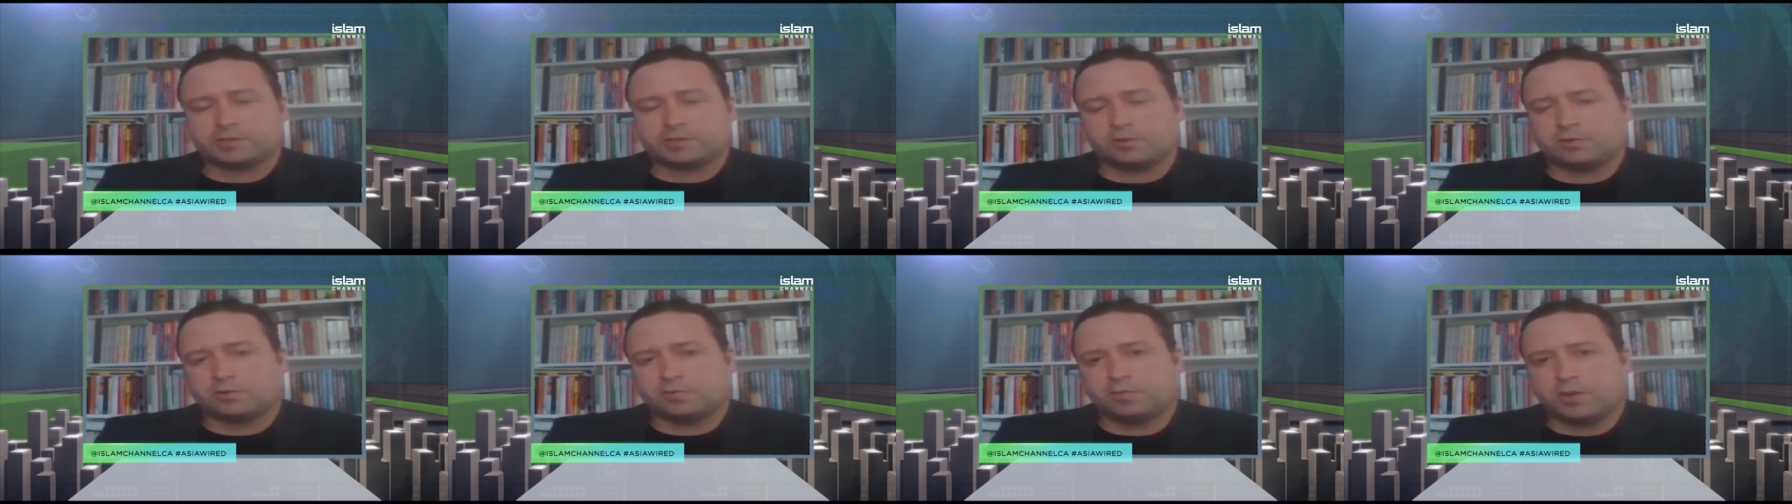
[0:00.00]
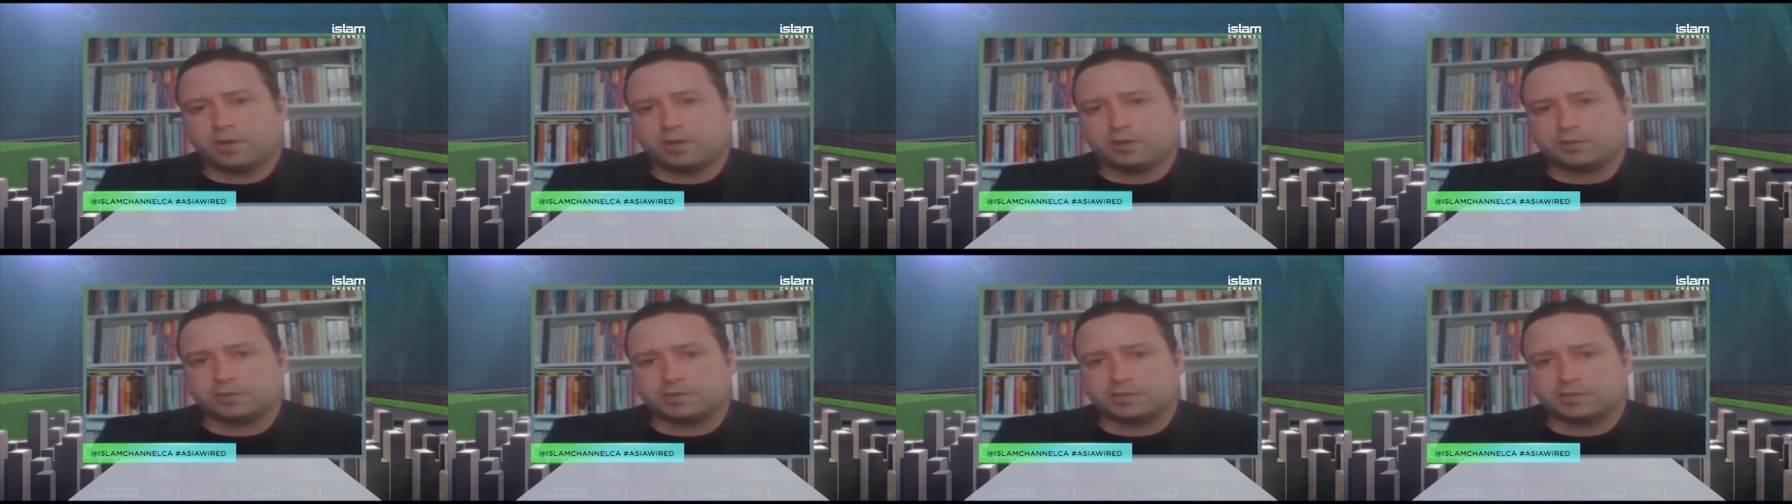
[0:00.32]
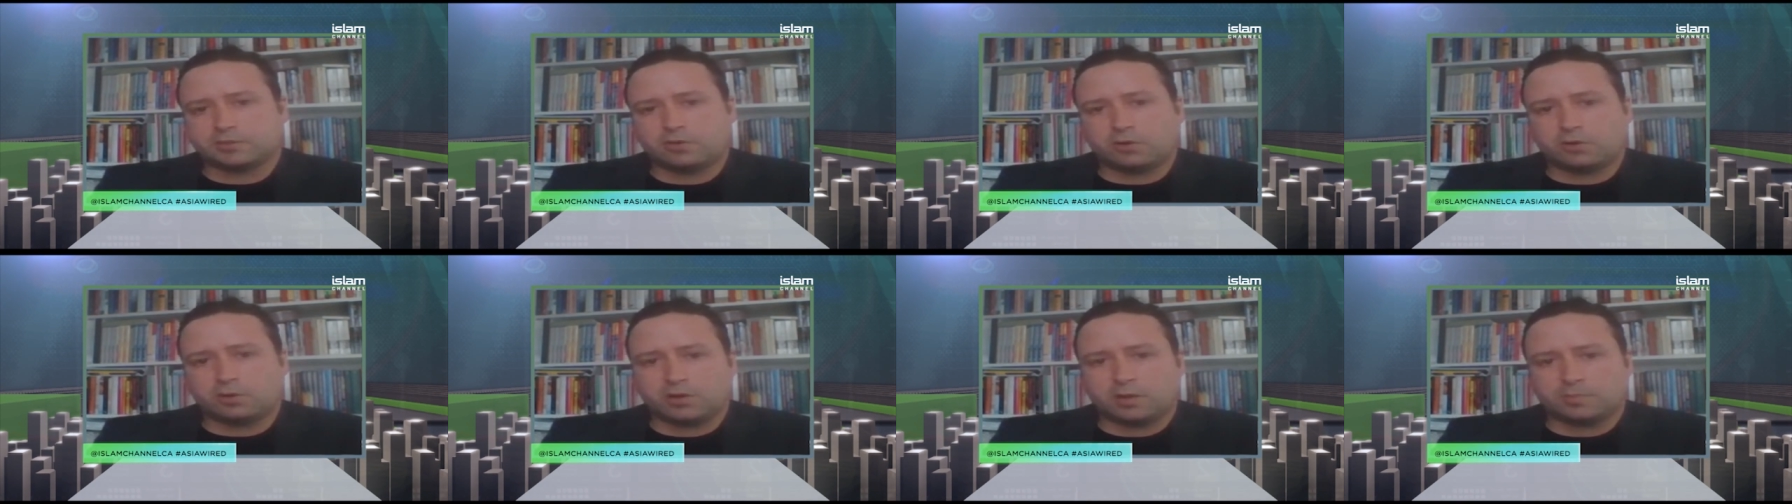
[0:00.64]
stock
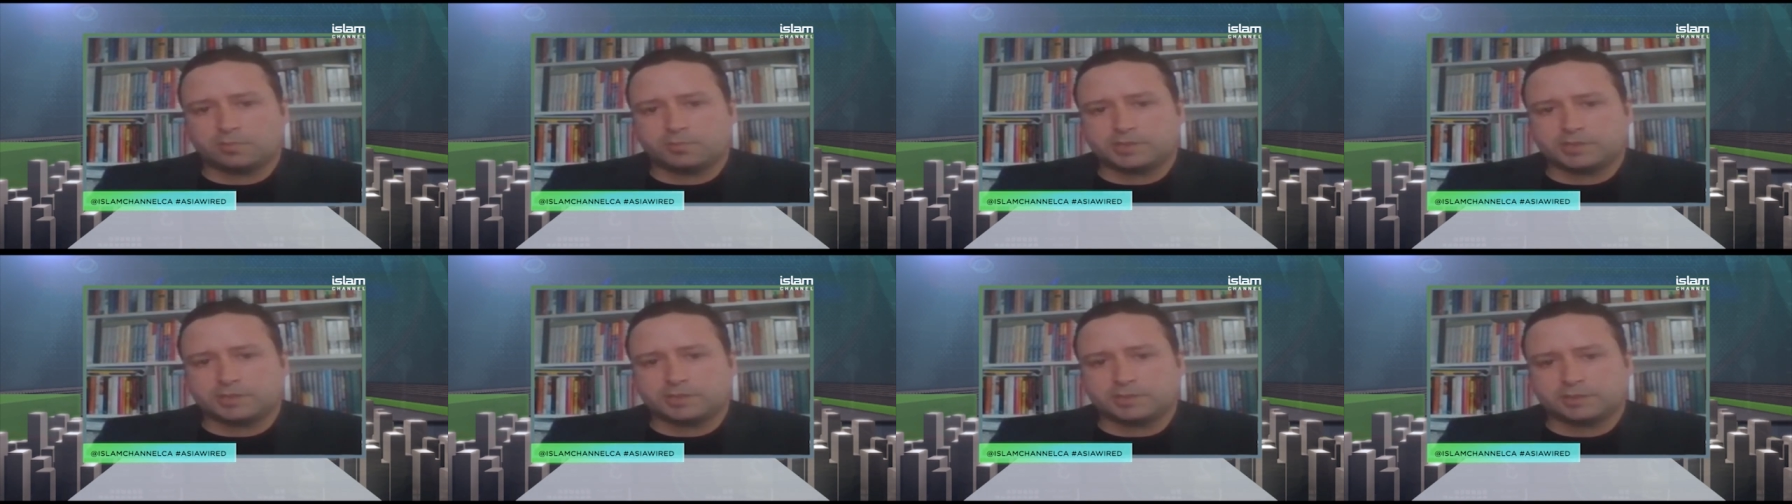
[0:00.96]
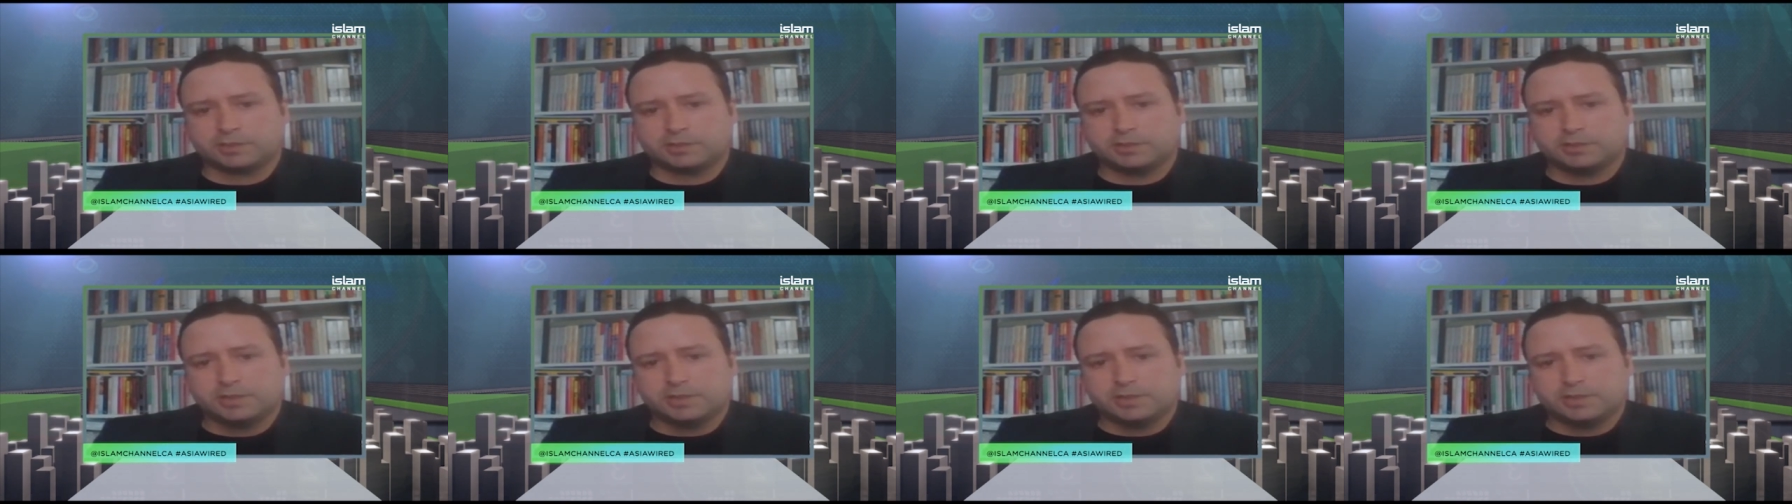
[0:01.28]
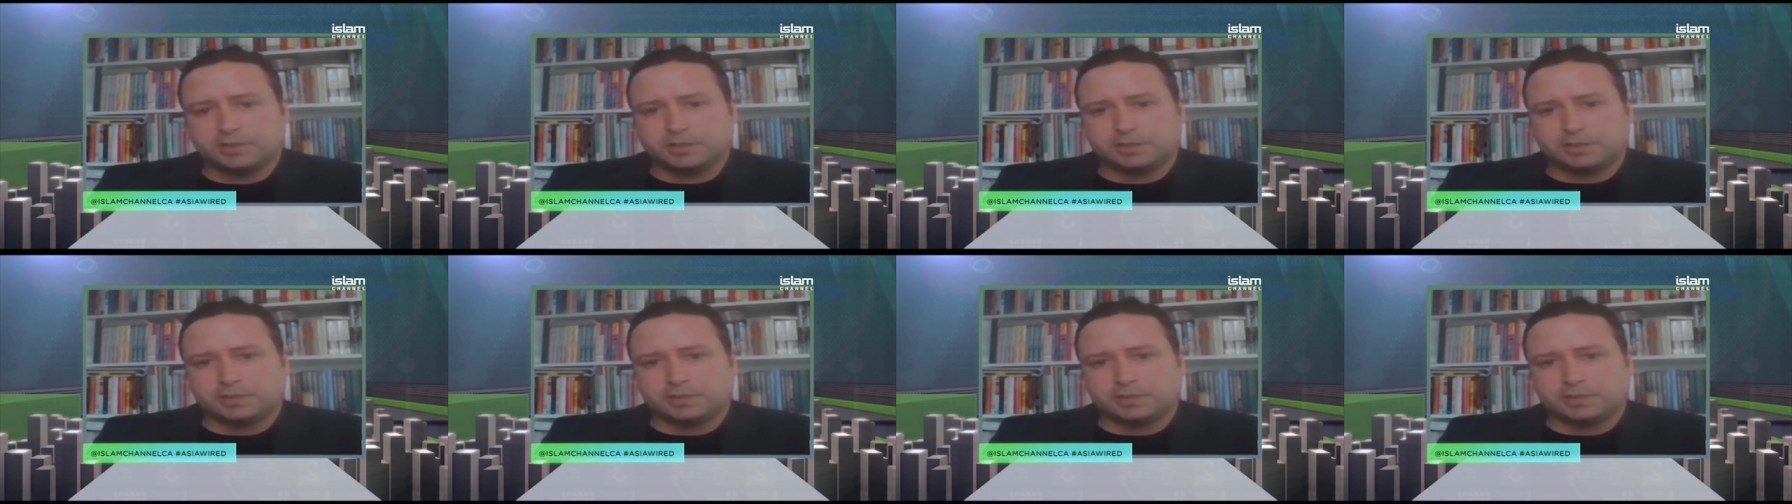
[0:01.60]
markets collapsing